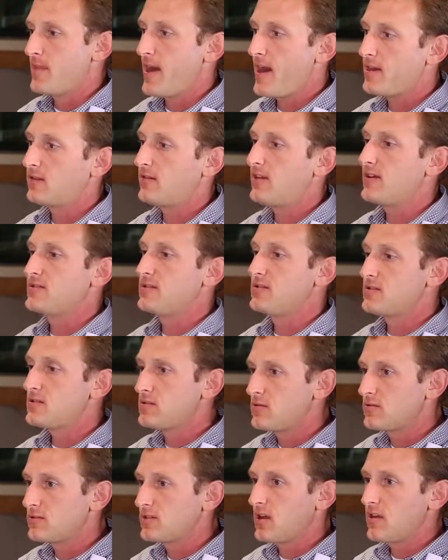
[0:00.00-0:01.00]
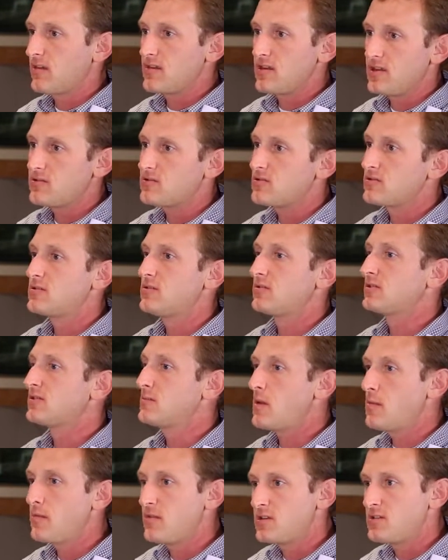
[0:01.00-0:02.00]
adolescents and those kind of things, there's still
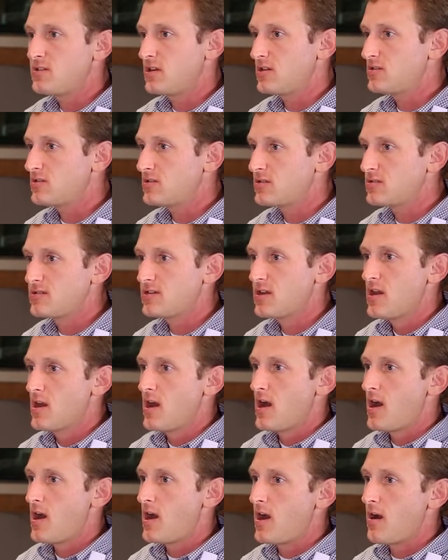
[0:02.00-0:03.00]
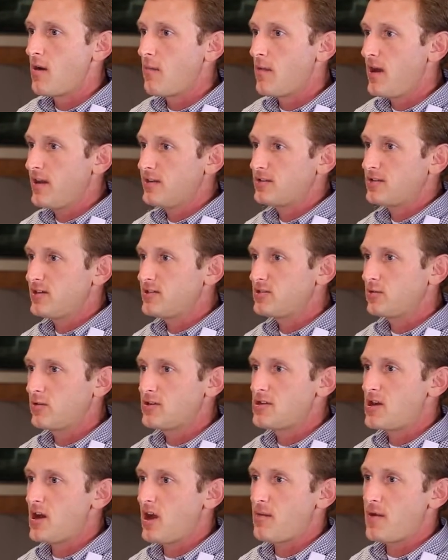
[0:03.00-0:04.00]
some immunizations. I sort
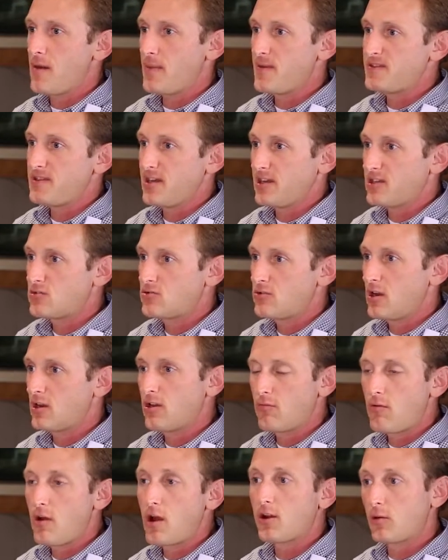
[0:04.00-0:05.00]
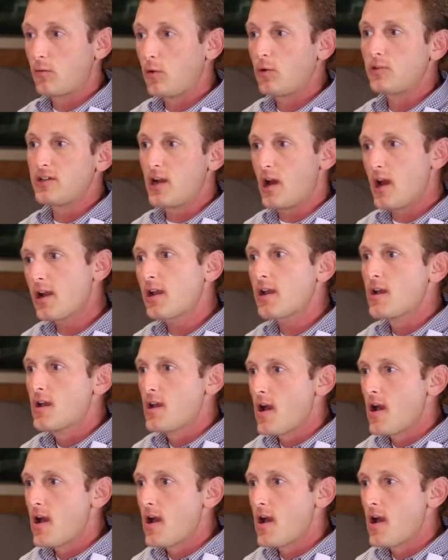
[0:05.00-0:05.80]
of talk about the sex, drug, and rock and roll talk.